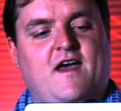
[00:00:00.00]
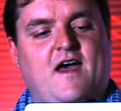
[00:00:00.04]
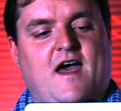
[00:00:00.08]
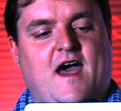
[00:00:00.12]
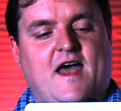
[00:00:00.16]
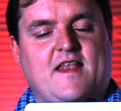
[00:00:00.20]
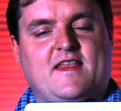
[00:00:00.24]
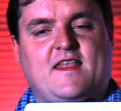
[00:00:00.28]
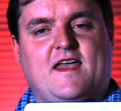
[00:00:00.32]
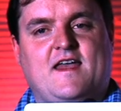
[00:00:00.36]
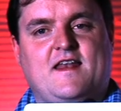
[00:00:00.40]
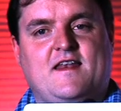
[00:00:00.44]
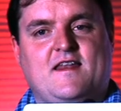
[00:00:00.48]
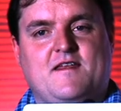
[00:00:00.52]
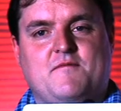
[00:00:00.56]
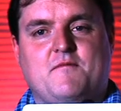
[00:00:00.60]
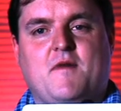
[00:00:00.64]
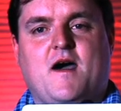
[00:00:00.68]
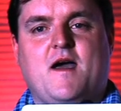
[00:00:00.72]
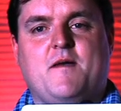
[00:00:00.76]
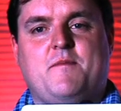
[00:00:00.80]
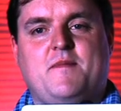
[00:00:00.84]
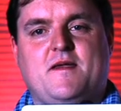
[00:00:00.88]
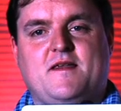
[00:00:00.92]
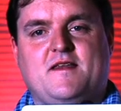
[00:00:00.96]
and then, in
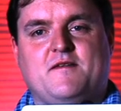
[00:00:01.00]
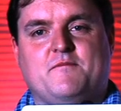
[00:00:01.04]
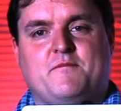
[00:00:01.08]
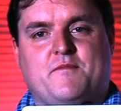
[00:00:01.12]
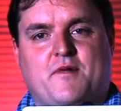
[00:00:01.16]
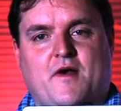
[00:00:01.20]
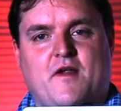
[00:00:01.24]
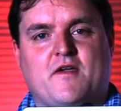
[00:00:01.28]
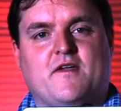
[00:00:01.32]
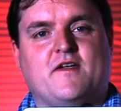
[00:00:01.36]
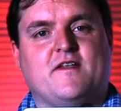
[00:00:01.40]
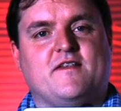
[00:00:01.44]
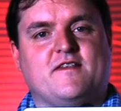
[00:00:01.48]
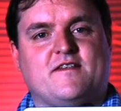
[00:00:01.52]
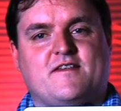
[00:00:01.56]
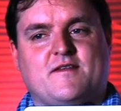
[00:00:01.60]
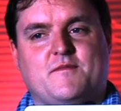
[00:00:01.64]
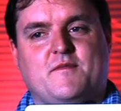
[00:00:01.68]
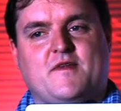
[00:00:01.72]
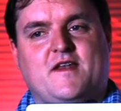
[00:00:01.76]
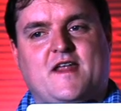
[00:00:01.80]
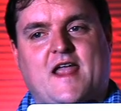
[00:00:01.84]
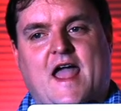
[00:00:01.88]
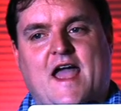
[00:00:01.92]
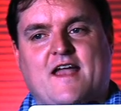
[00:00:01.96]
my opinion, broken some
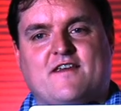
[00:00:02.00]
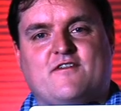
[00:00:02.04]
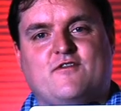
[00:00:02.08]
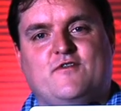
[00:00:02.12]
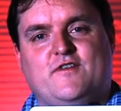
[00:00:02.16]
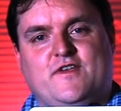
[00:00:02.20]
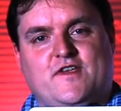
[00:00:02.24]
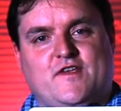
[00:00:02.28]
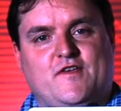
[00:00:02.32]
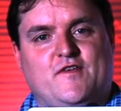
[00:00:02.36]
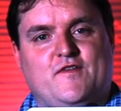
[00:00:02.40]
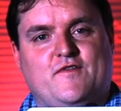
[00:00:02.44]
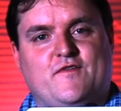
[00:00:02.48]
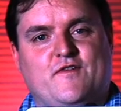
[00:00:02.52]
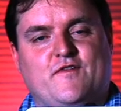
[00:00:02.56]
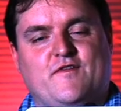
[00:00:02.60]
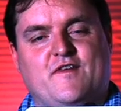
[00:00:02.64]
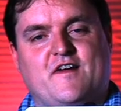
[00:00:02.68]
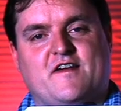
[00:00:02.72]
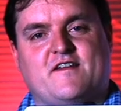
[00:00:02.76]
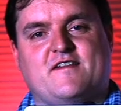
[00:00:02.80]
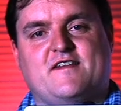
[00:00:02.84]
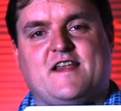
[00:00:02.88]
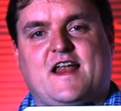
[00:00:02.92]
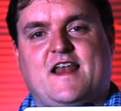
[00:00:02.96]
of the actual useful
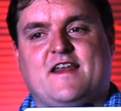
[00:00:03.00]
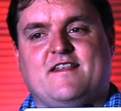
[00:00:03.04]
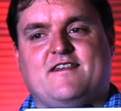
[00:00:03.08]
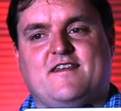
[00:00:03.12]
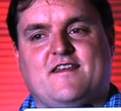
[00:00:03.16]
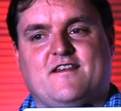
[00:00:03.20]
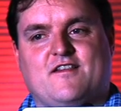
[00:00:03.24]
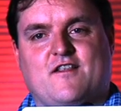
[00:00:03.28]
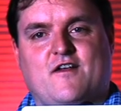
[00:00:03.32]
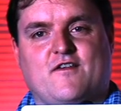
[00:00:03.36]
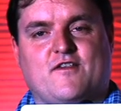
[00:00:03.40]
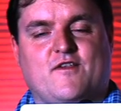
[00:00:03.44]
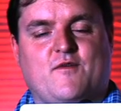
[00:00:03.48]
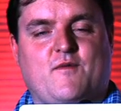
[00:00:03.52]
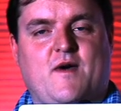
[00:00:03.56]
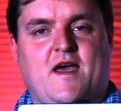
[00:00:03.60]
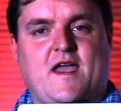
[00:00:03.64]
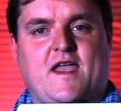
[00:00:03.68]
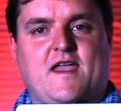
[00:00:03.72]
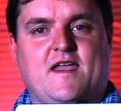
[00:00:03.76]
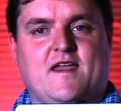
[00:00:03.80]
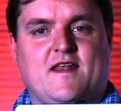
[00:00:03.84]
functionality along the way.